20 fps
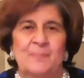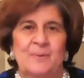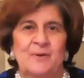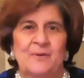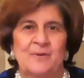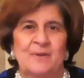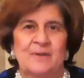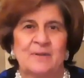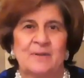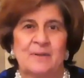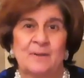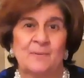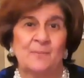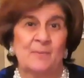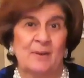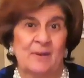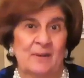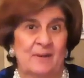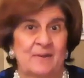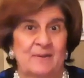spirits and
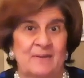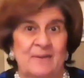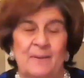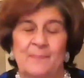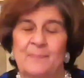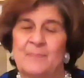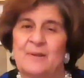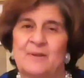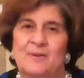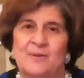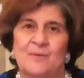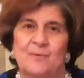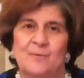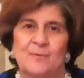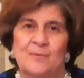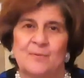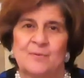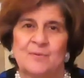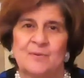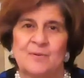we learn something
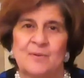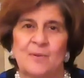too.